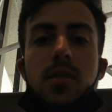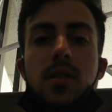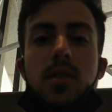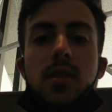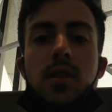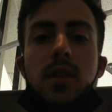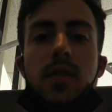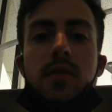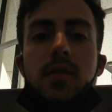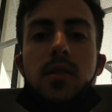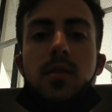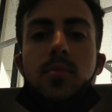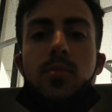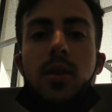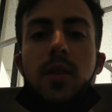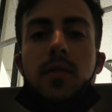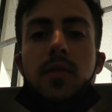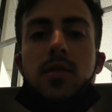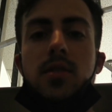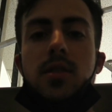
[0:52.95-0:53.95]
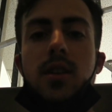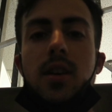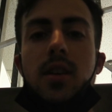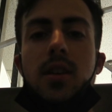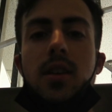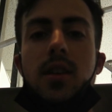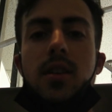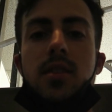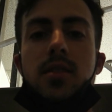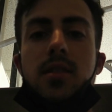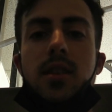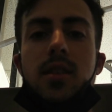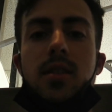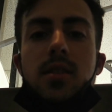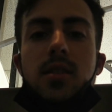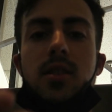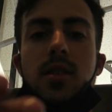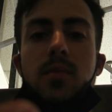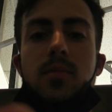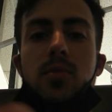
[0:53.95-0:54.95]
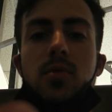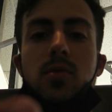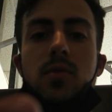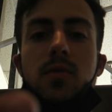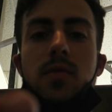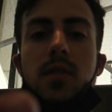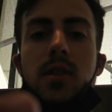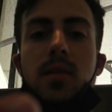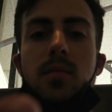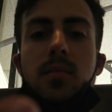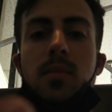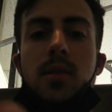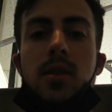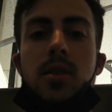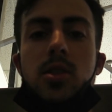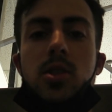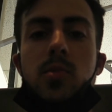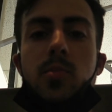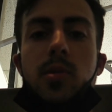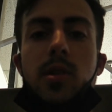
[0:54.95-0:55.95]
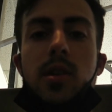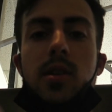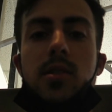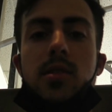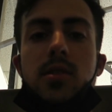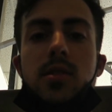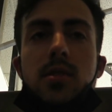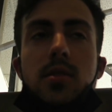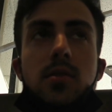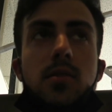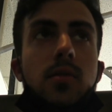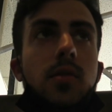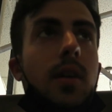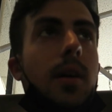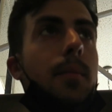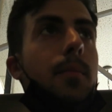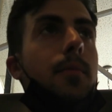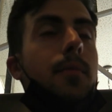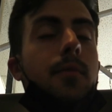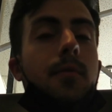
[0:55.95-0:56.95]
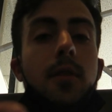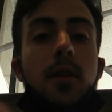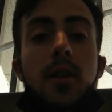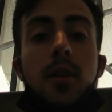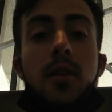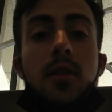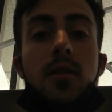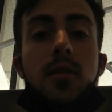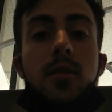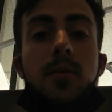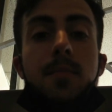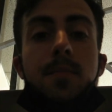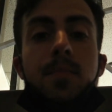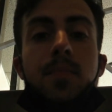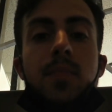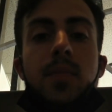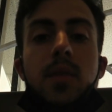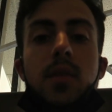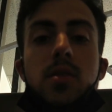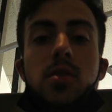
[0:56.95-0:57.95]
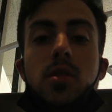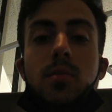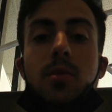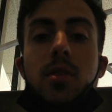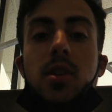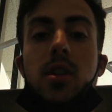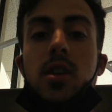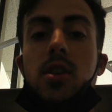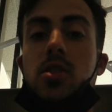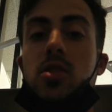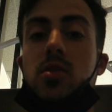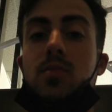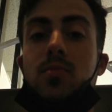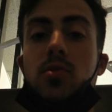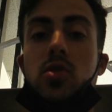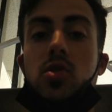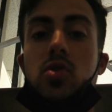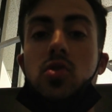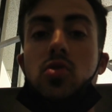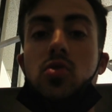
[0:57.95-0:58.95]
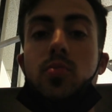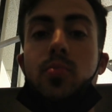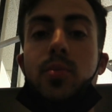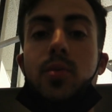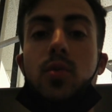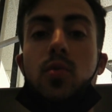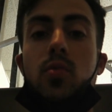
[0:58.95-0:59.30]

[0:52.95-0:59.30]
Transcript: I haven't eaten breakfast yet, and I decided to come to a Vietnamese place to grab some pho. I'm gonna eat some soup